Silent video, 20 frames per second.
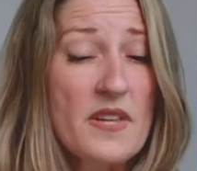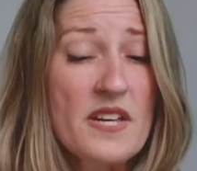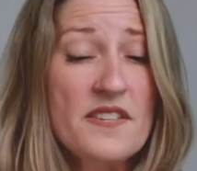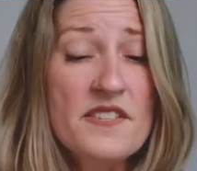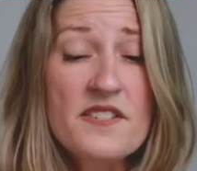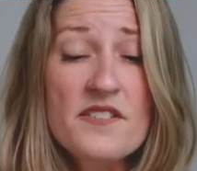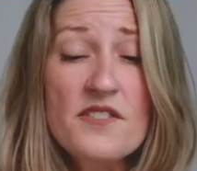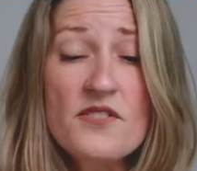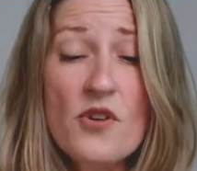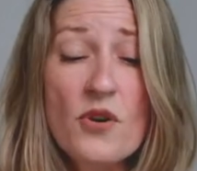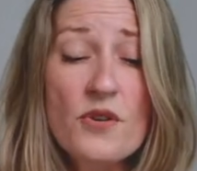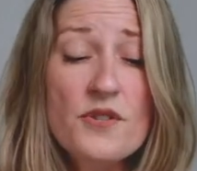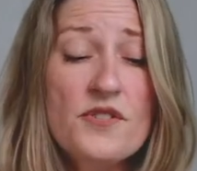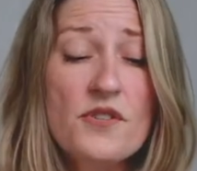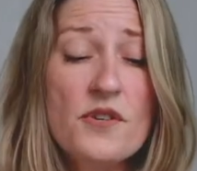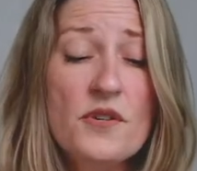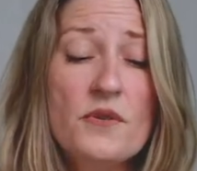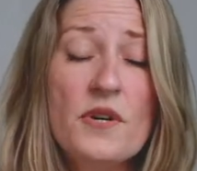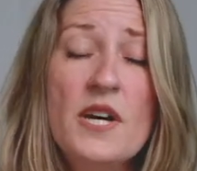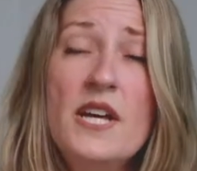This is
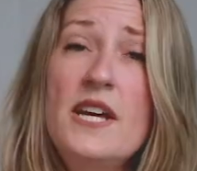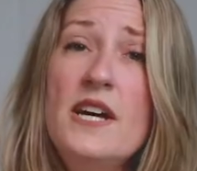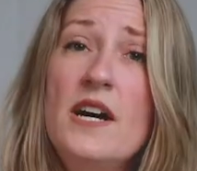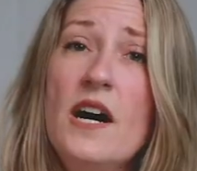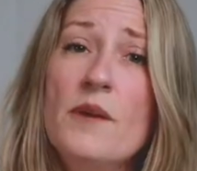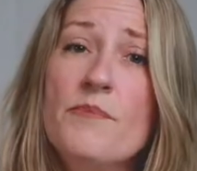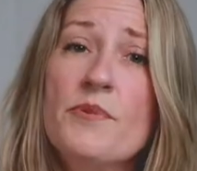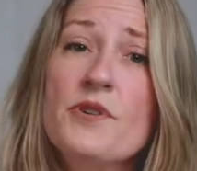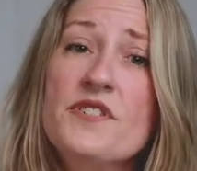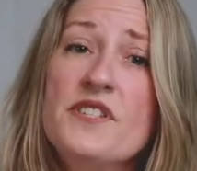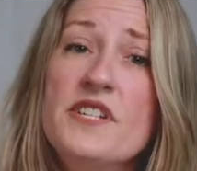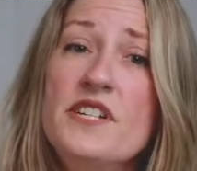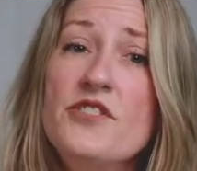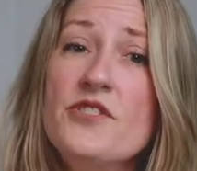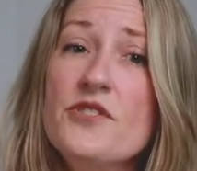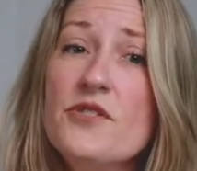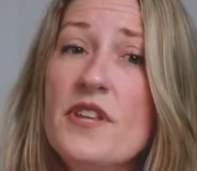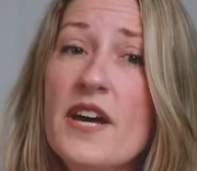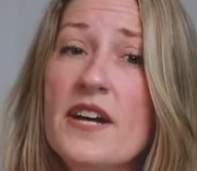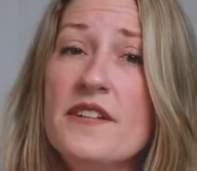also a
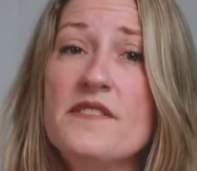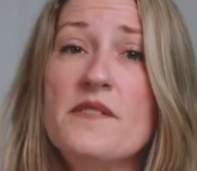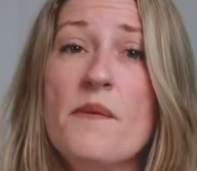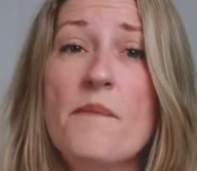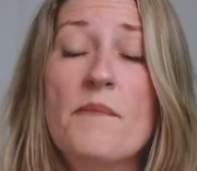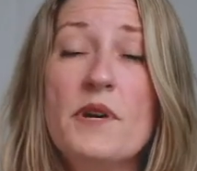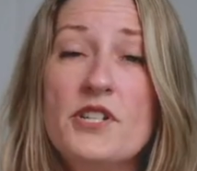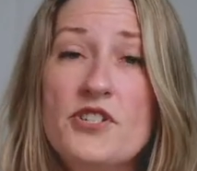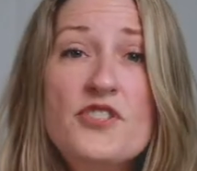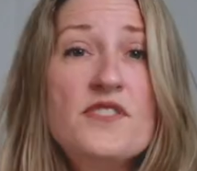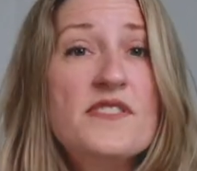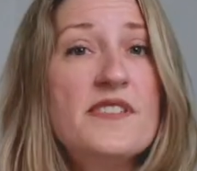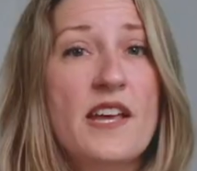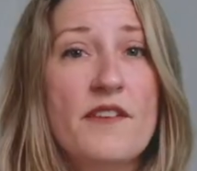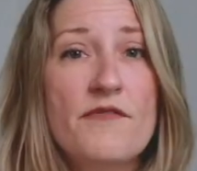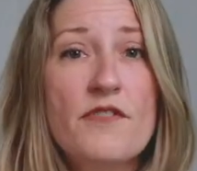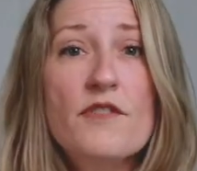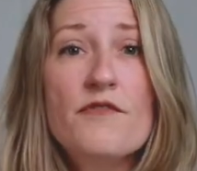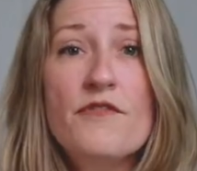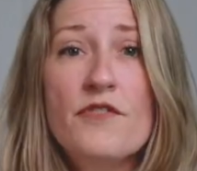procedure that's much
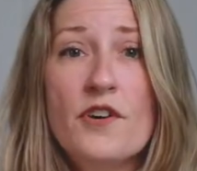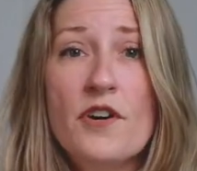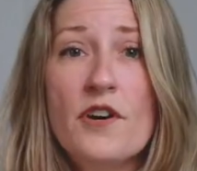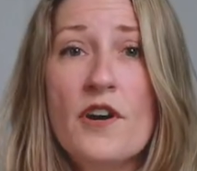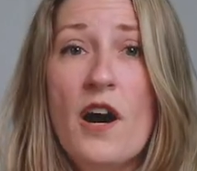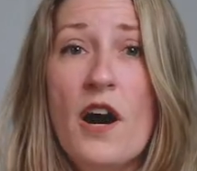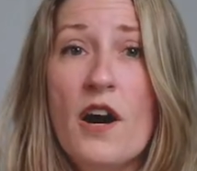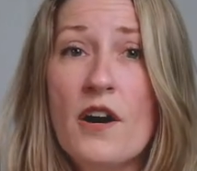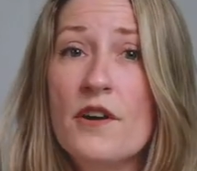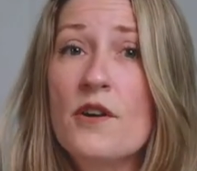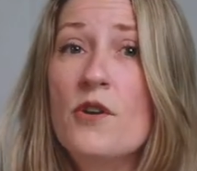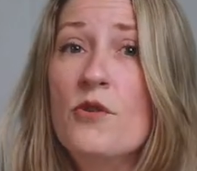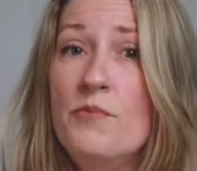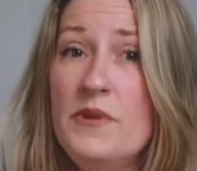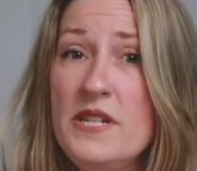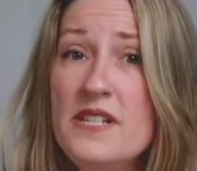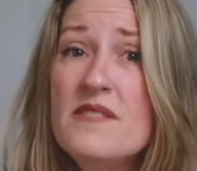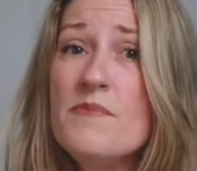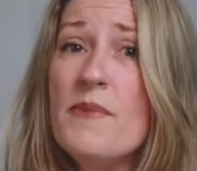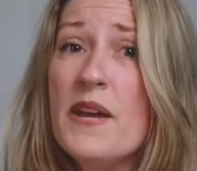safer for our
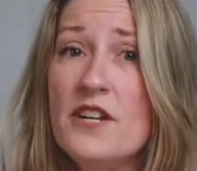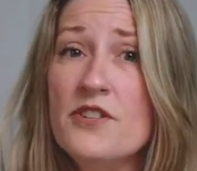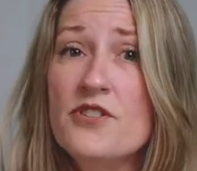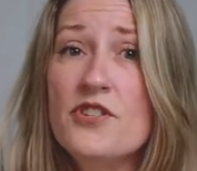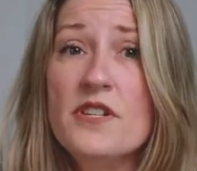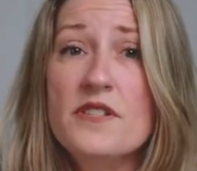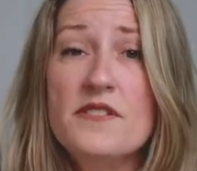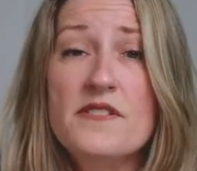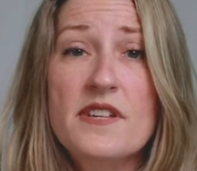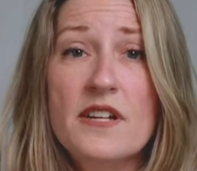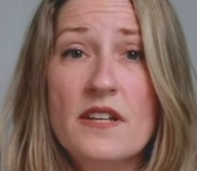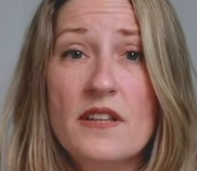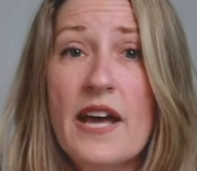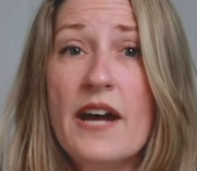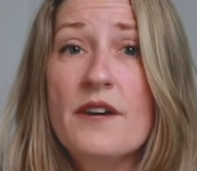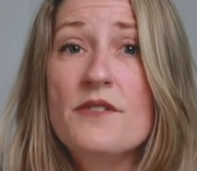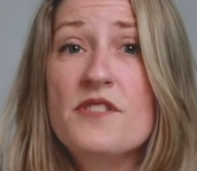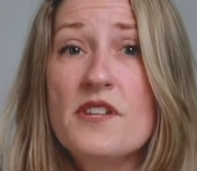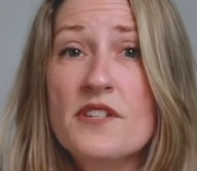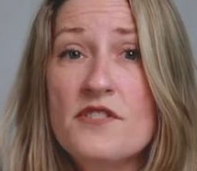obese patients and
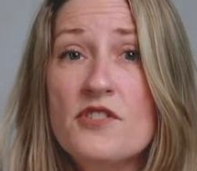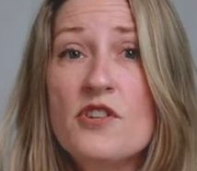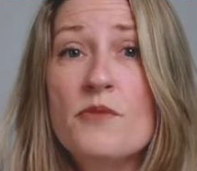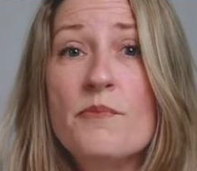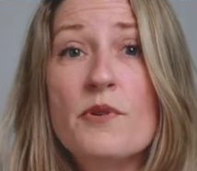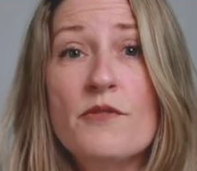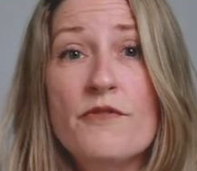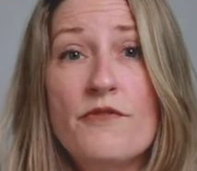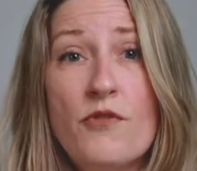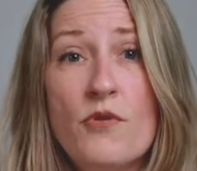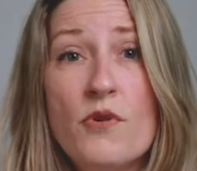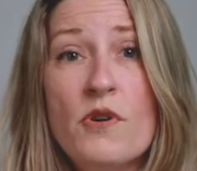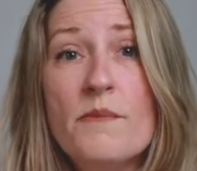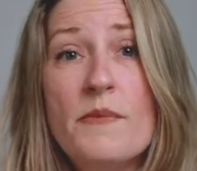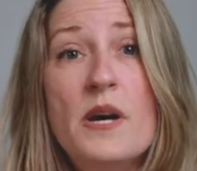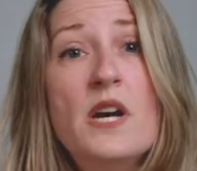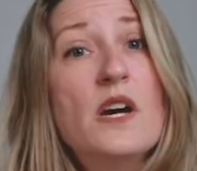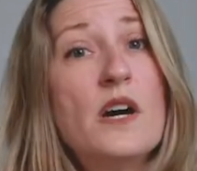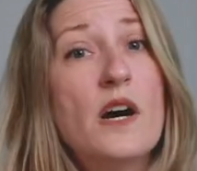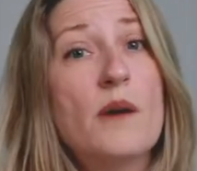allows us to
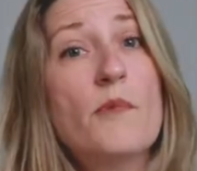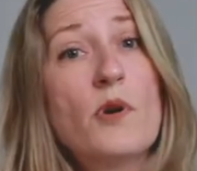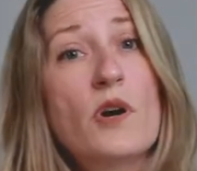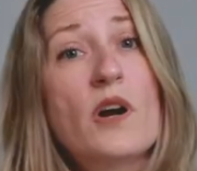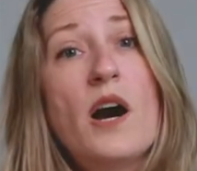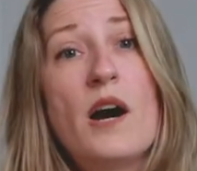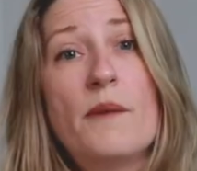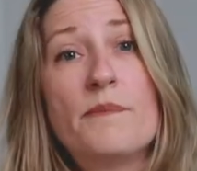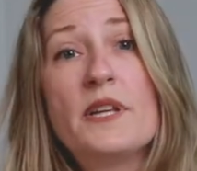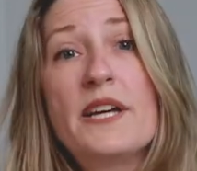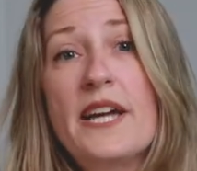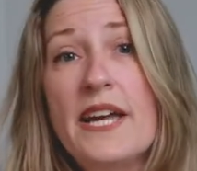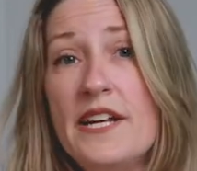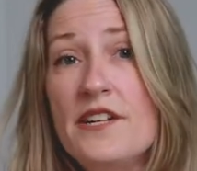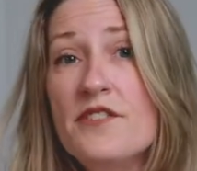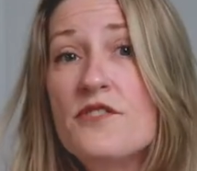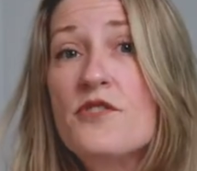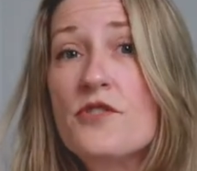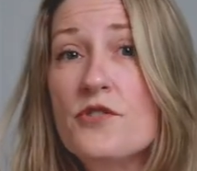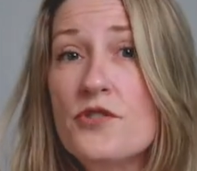perform a more
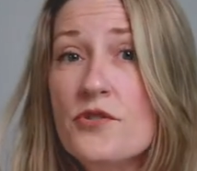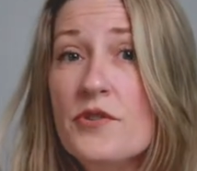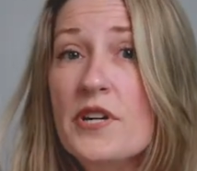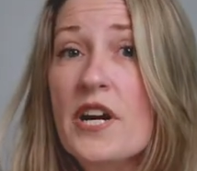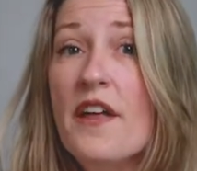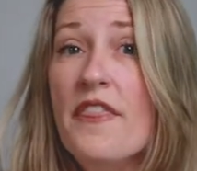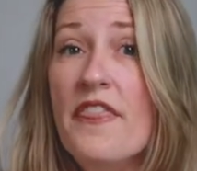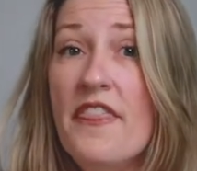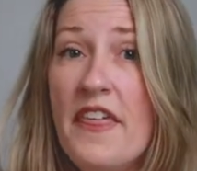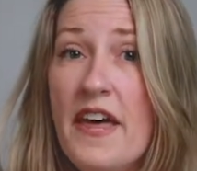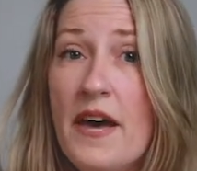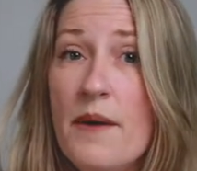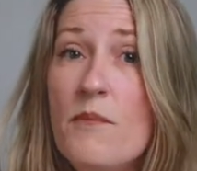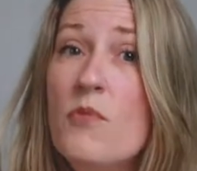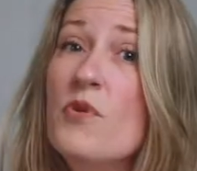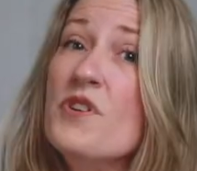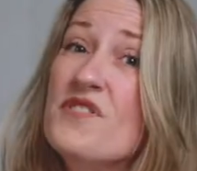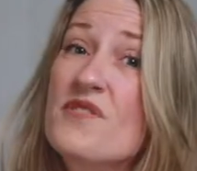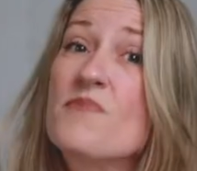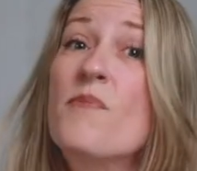complicated surgery on them
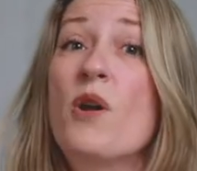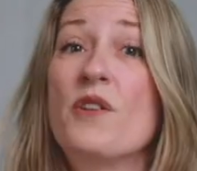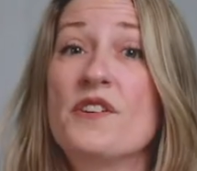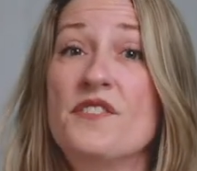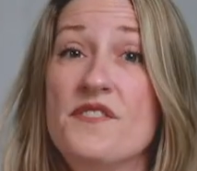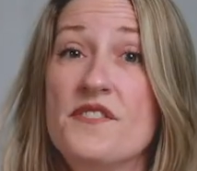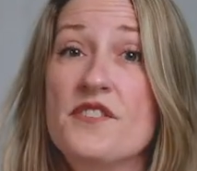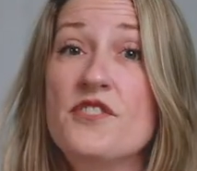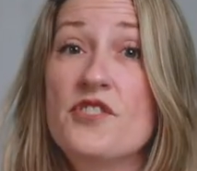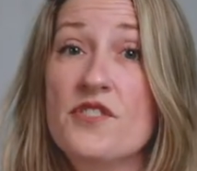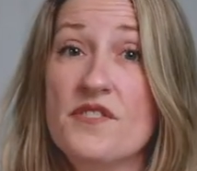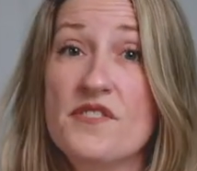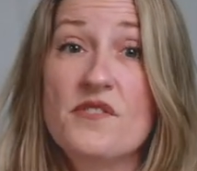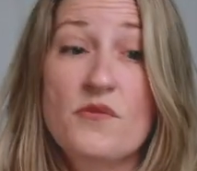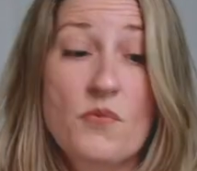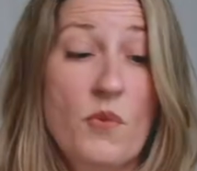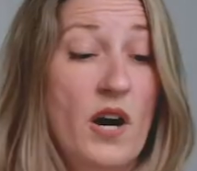with small incisions as